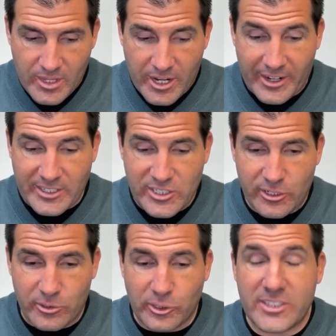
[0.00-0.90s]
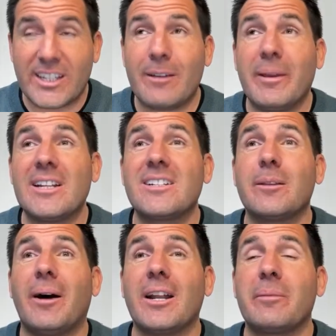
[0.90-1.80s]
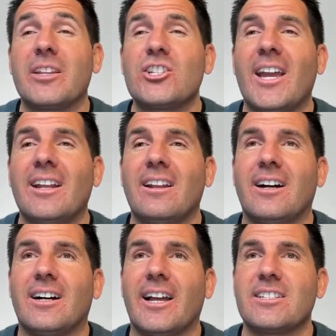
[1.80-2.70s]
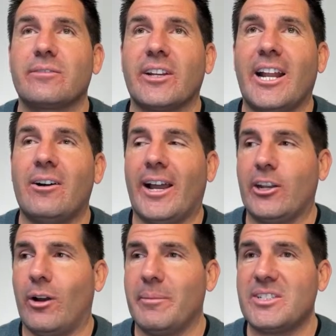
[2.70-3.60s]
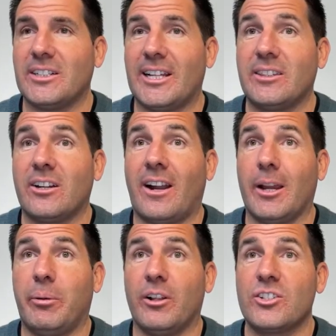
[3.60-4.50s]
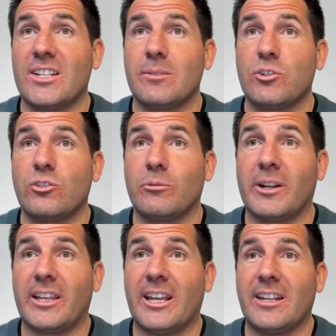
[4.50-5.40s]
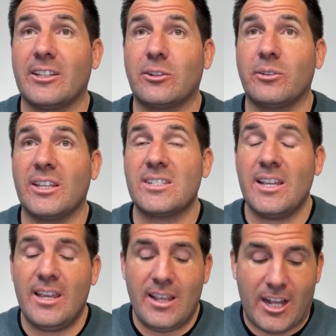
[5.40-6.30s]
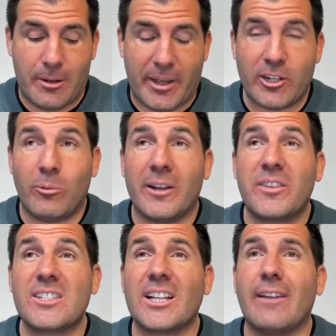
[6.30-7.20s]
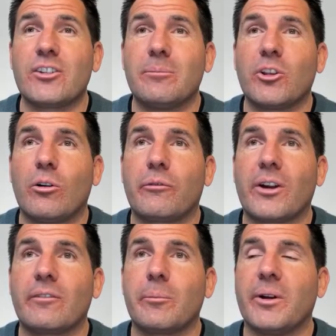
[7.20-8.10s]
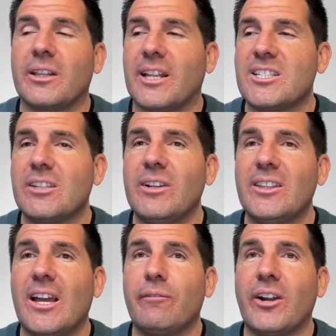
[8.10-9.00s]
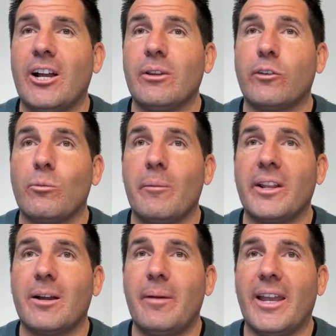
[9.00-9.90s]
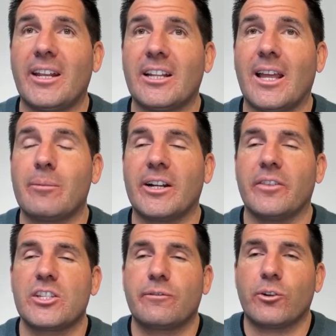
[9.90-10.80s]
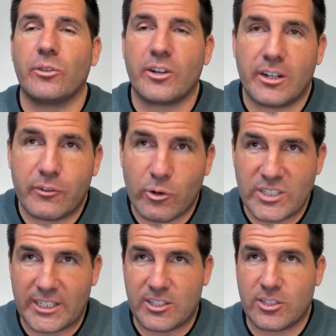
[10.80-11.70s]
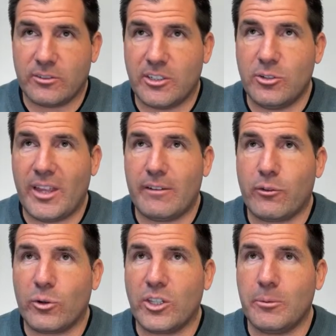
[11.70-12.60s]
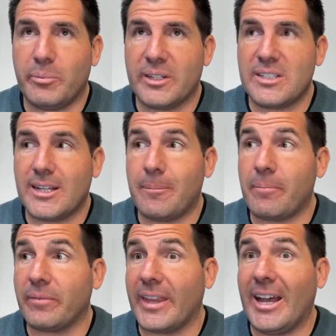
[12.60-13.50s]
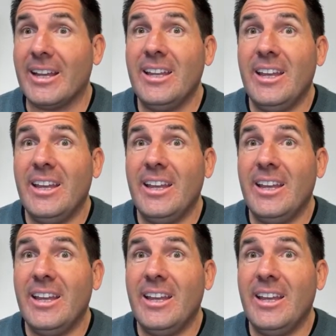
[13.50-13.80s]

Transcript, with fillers: All right, so looks like I made it to the bottom of the chat uh, as of right now. I know I missed a lot there. I apologize. I'm just doing what I can to get through these. Um, I don't want this live stream to go forever, but let's leave it at that for now. If you want me to come back and elaborate on this further, of course, I can certainly do that for you. But um, yeah,